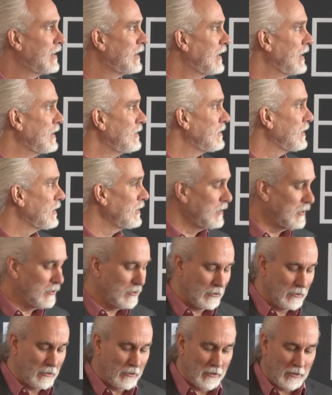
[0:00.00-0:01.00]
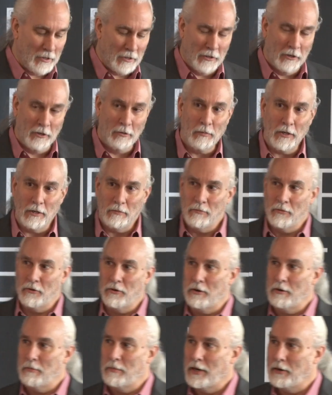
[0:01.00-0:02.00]
and tell you a little bit
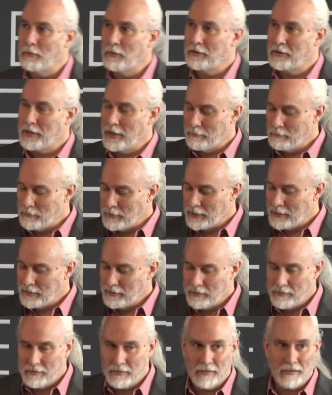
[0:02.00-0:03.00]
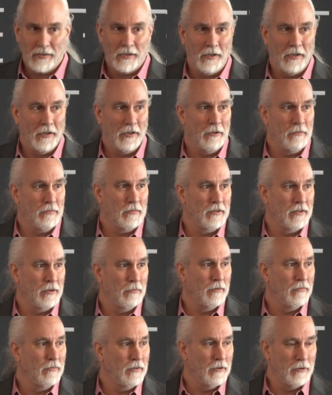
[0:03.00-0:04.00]
more about what that means.
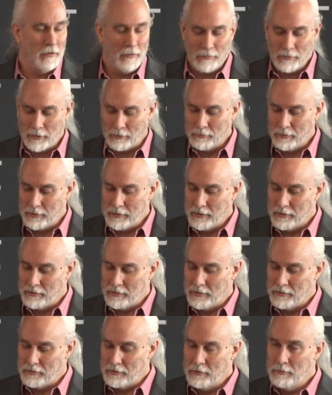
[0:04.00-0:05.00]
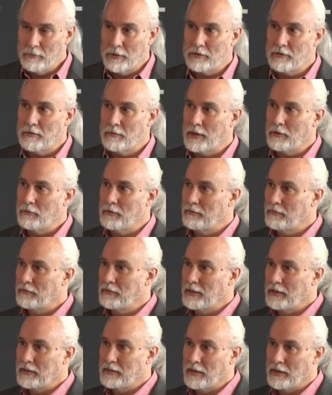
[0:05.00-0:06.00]
Some of you probably don't know too much about what
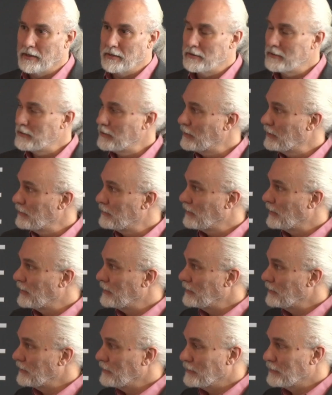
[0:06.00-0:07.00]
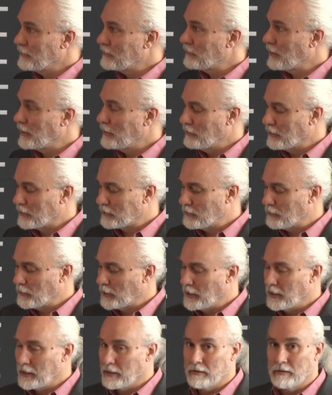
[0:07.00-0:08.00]
Fleet does, so I'll try to
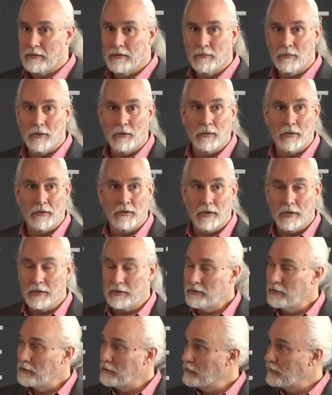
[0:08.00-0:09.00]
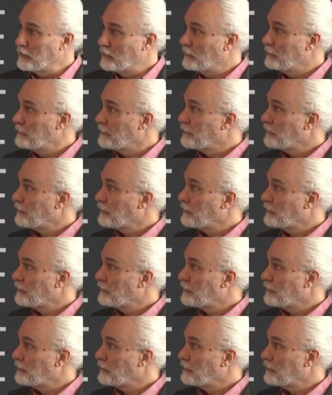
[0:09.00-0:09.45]
explain what we're trying to do.